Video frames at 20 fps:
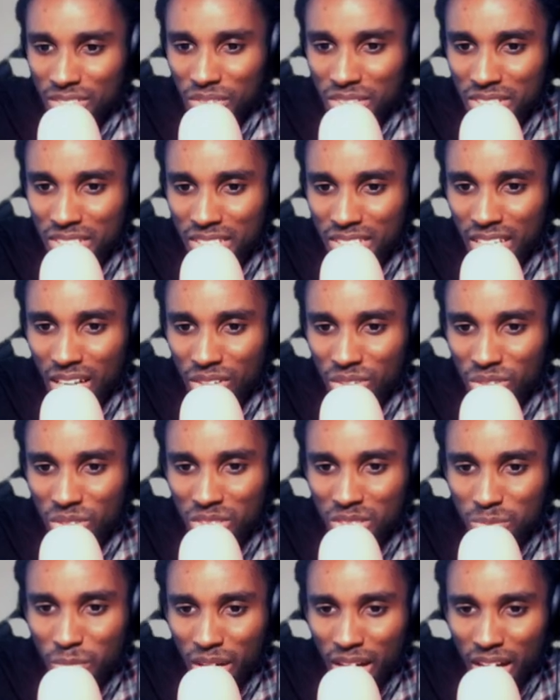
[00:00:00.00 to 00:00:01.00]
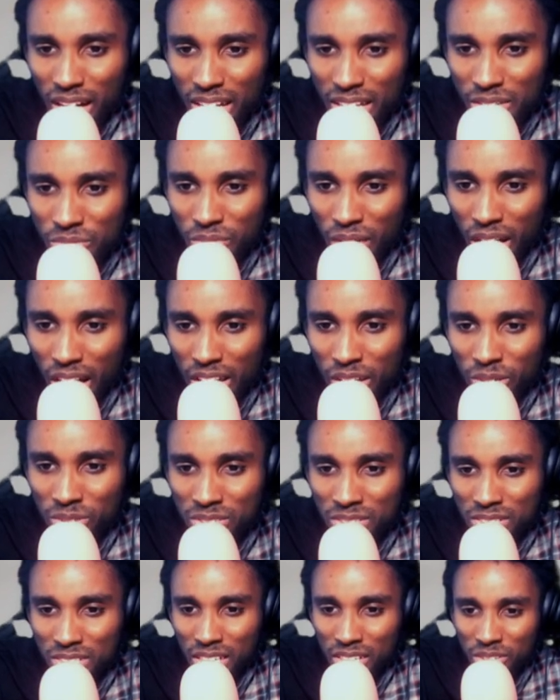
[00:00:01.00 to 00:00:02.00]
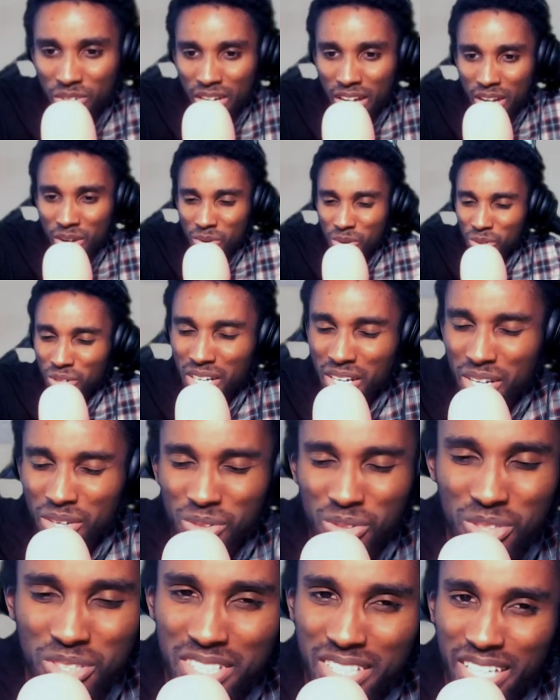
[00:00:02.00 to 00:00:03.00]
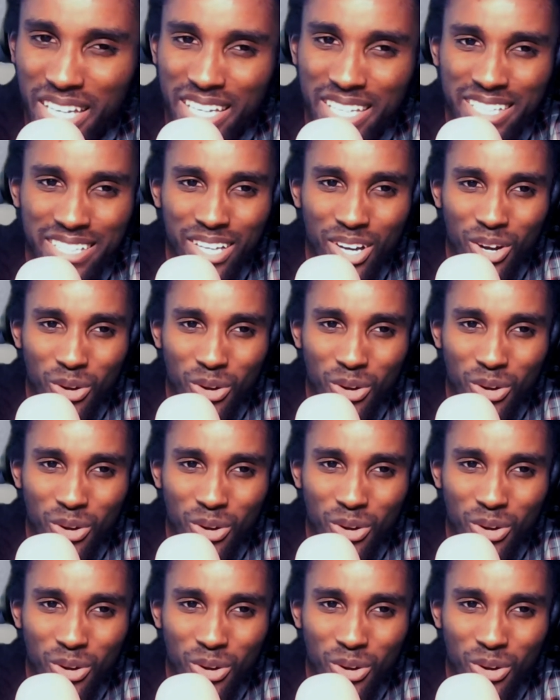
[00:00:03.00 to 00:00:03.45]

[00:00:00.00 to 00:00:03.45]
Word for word: fifteen dollars, buy fire, sucker arrow, arrows. Hey, yo.